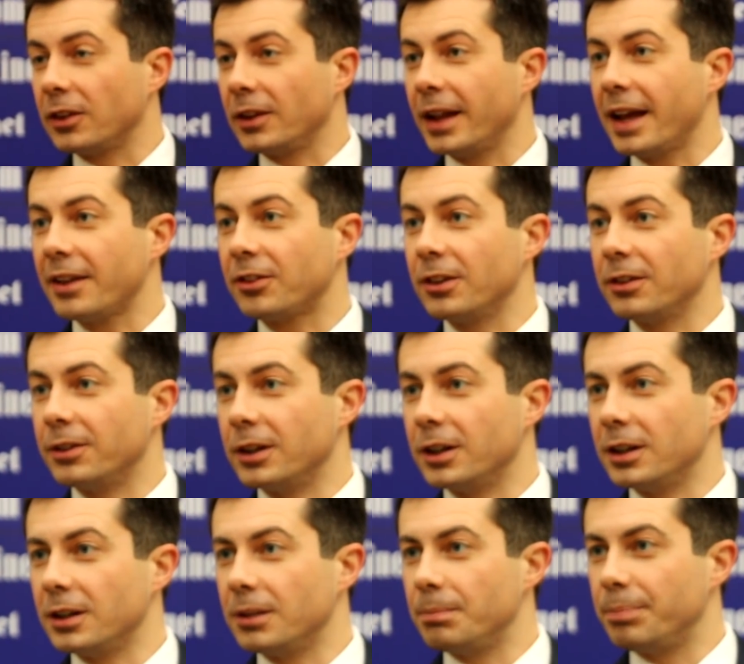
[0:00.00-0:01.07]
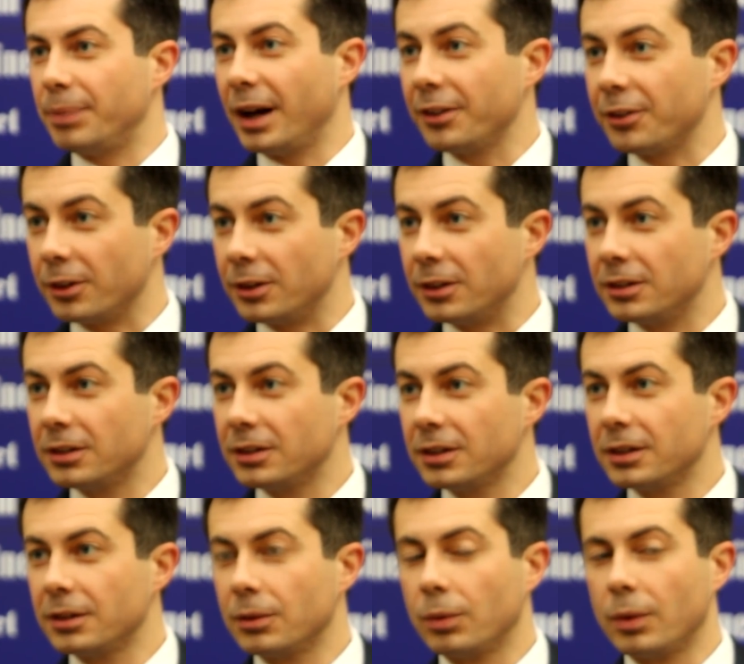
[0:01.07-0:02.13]
less of a puzzle
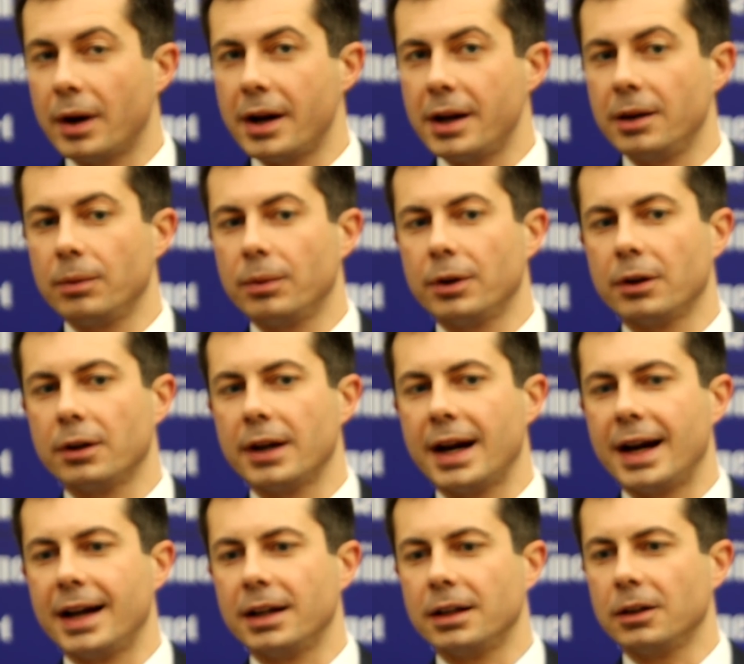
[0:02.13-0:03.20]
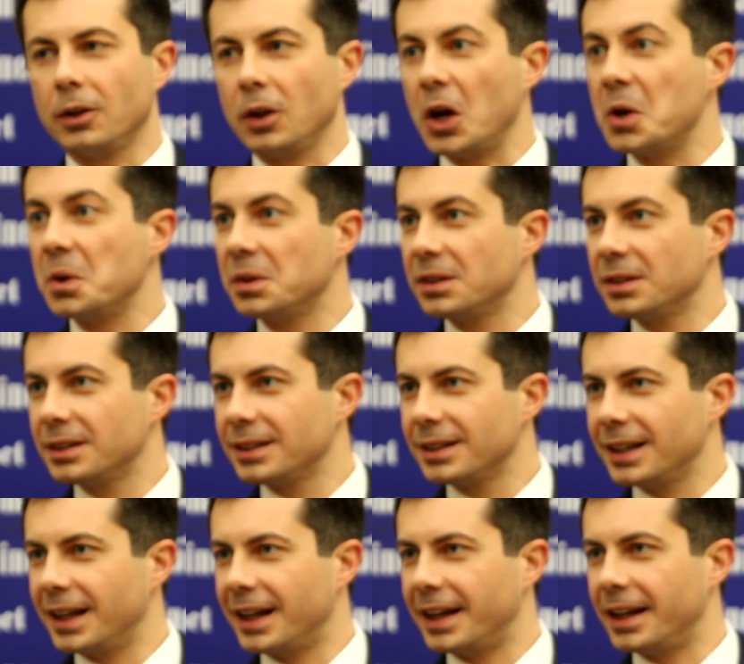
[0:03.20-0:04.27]
when we're not alone.
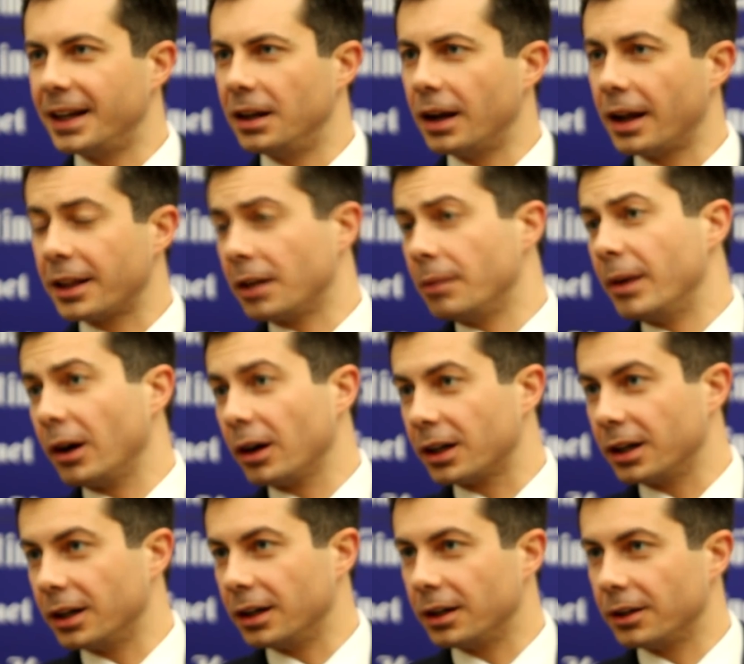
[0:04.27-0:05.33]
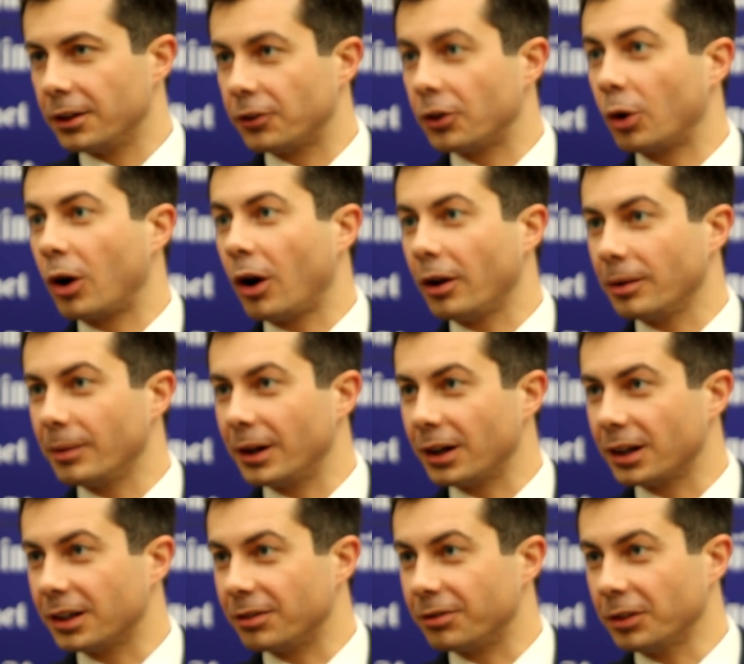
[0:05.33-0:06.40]
And I think America, the so-called
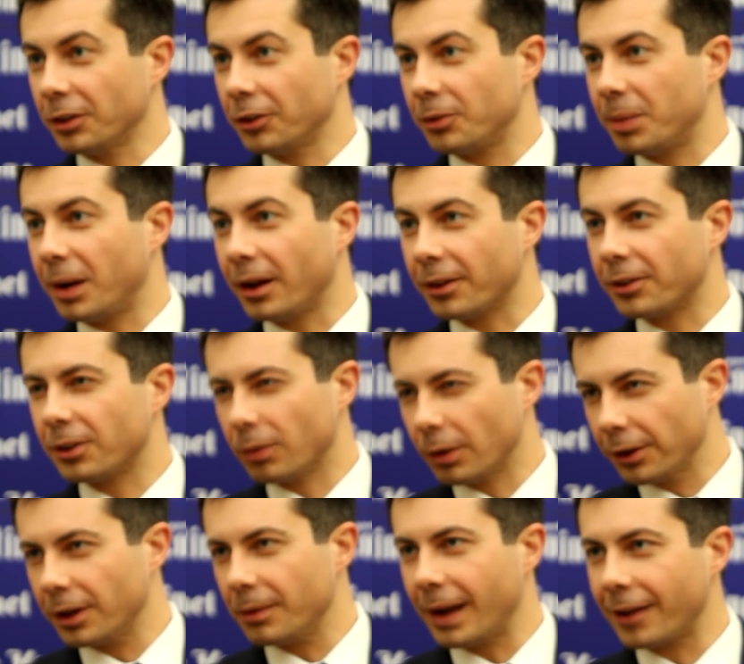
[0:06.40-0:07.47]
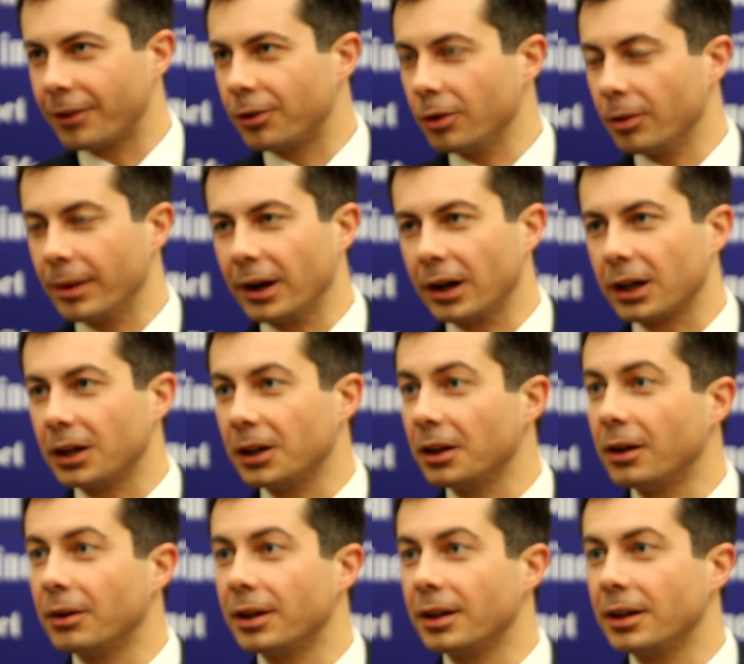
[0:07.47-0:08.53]
America First policy, really amounts to America
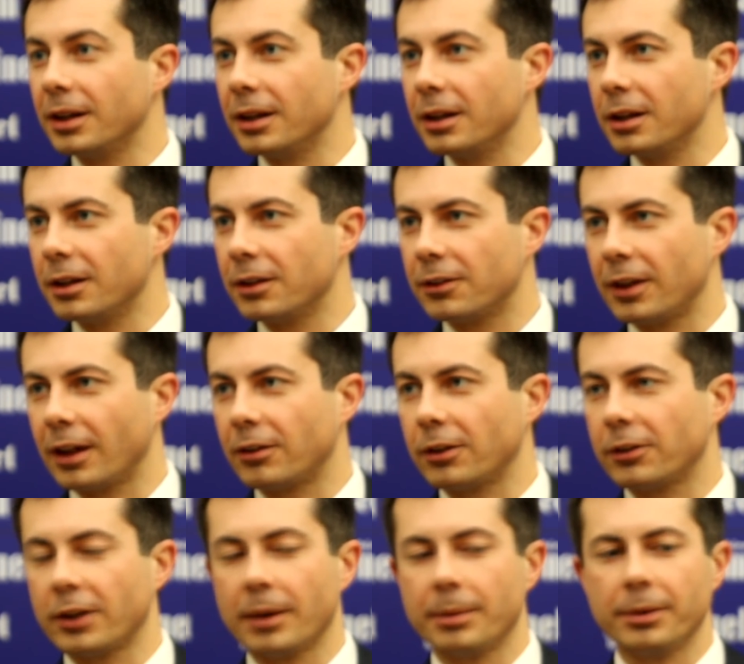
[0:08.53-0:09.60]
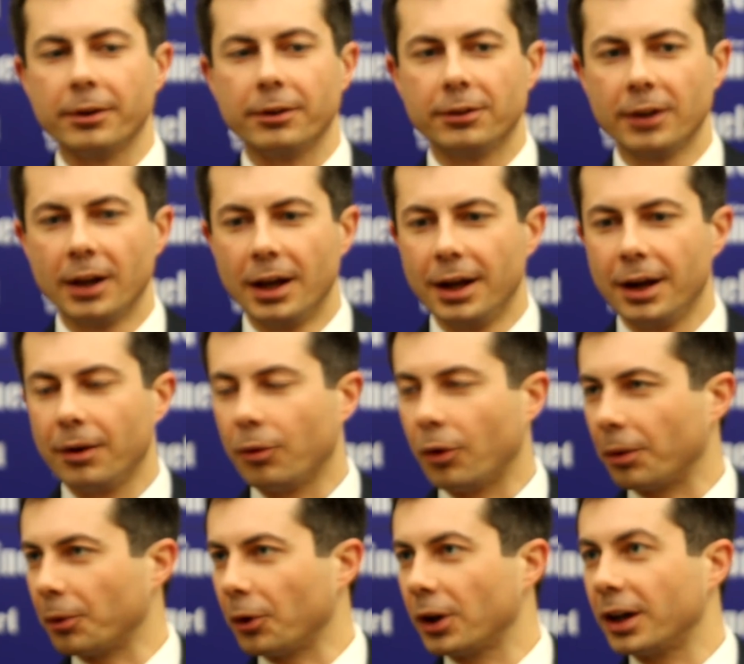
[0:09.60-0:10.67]
alone. It sets us up as
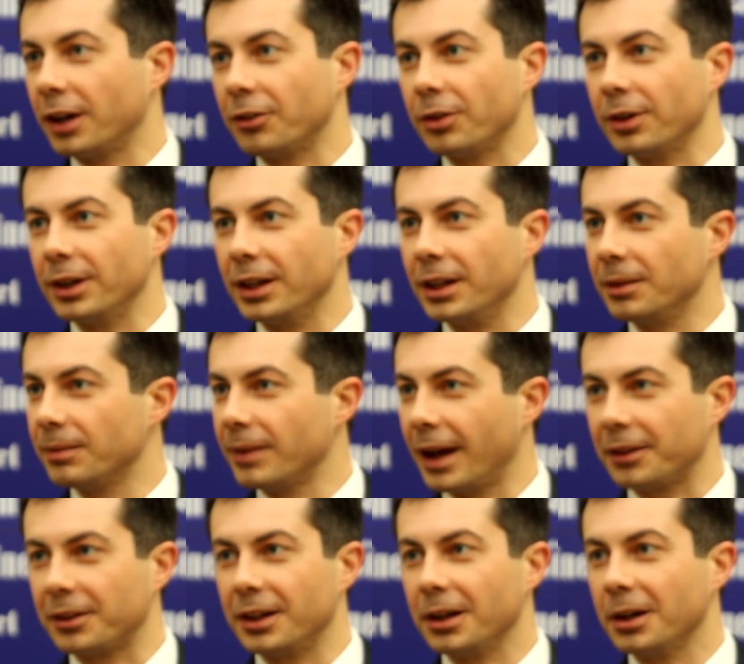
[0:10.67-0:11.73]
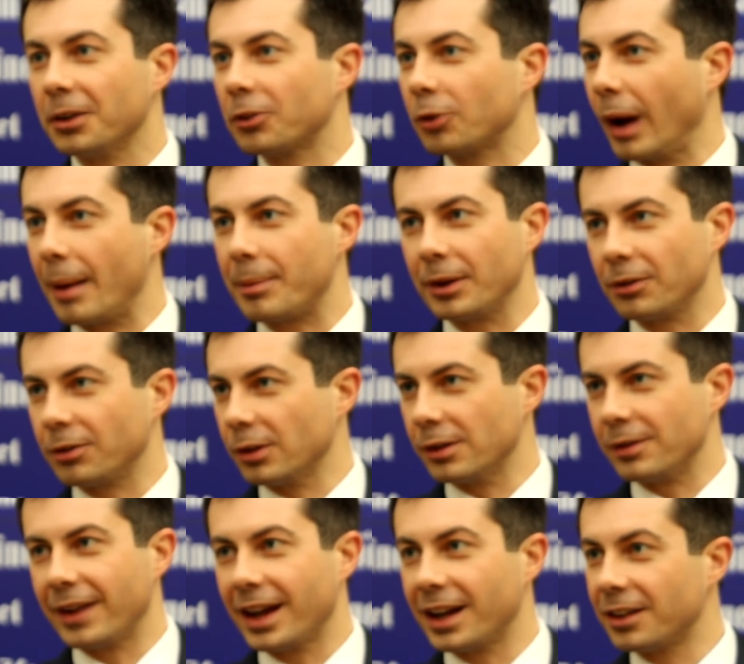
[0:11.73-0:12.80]
one more country out there scrapping for
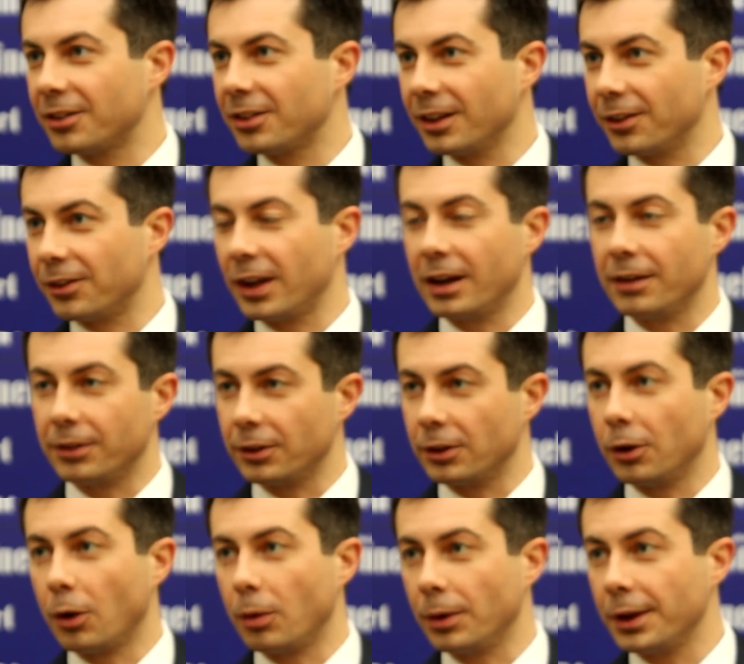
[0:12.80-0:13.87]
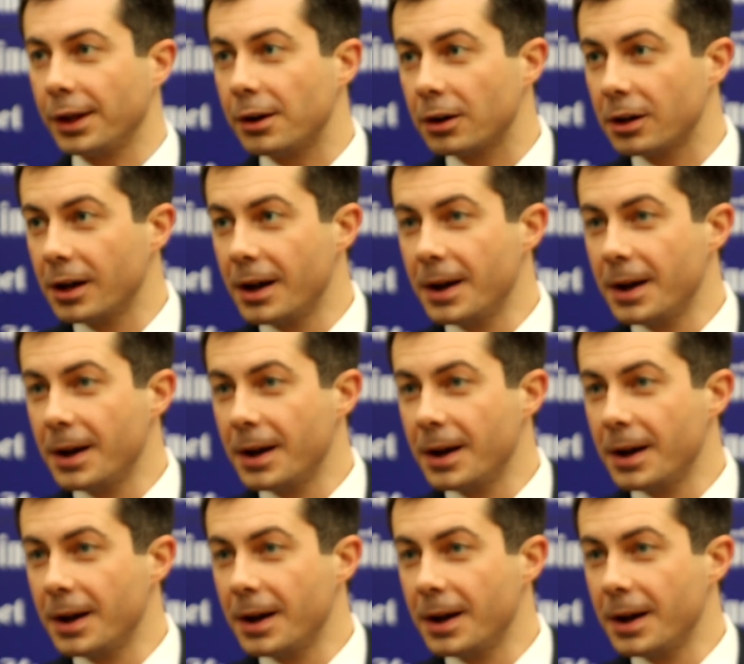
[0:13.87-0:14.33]
advantage instead of as a global leader.